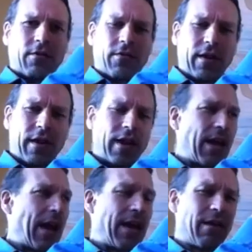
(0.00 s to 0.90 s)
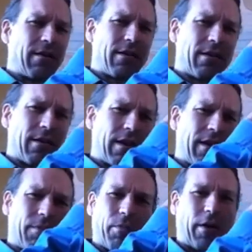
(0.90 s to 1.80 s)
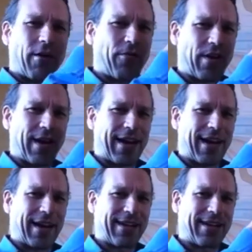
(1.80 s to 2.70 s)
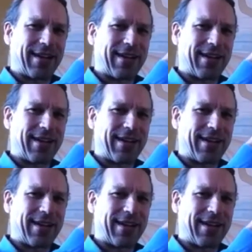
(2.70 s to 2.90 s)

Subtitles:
Feel it again, and perfect.